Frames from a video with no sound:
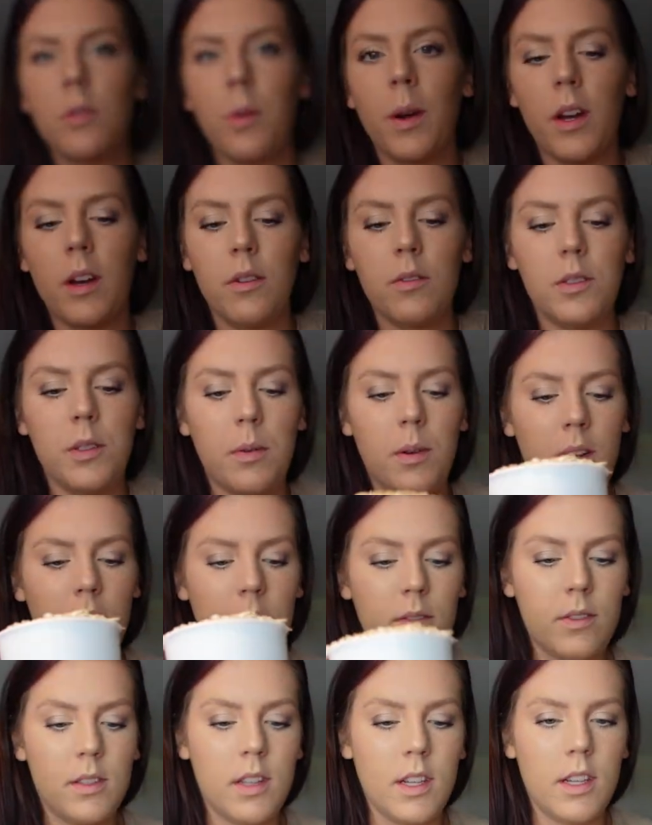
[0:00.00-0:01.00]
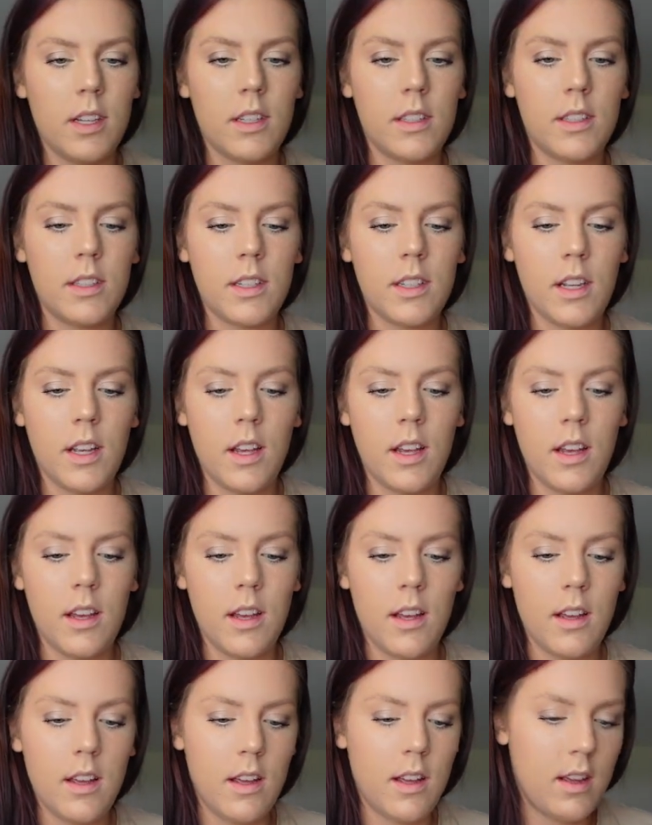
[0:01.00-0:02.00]
quick oats, you want to use these.
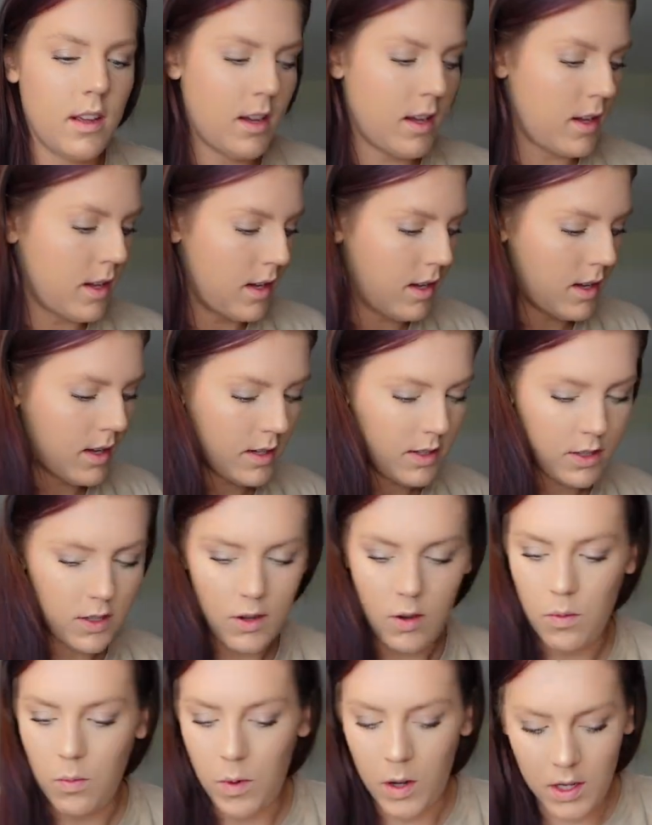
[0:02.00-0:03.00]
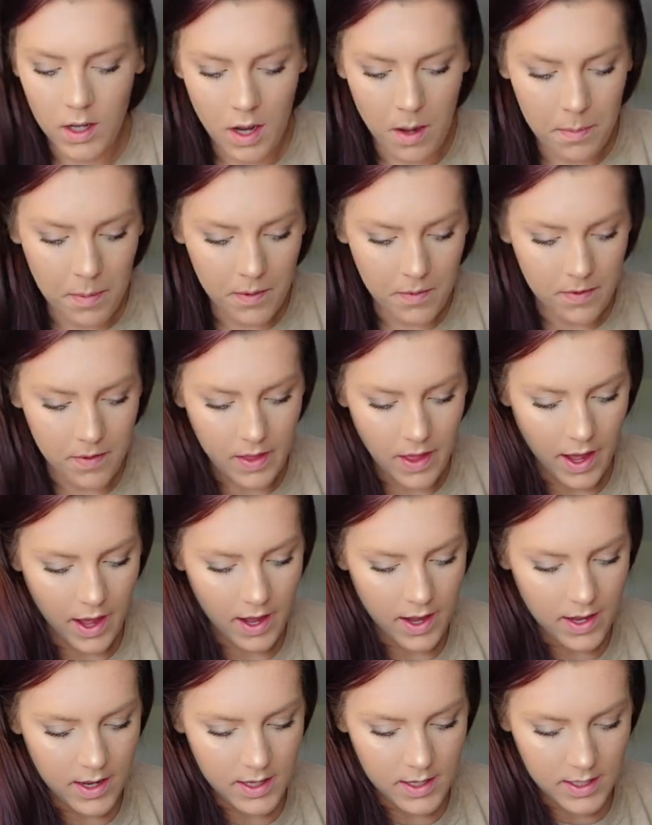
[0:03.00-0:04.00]
So 1 cup of
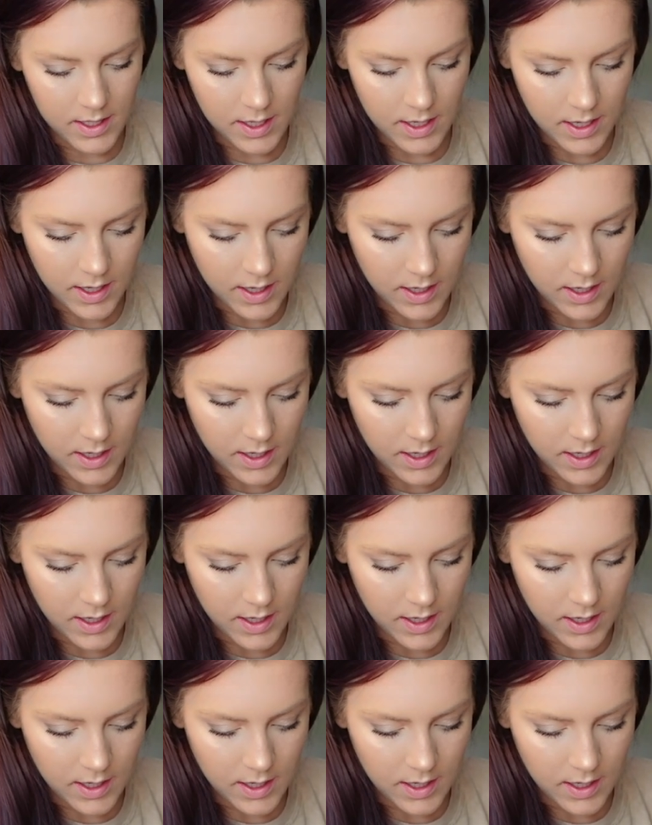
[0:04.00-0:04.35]
that.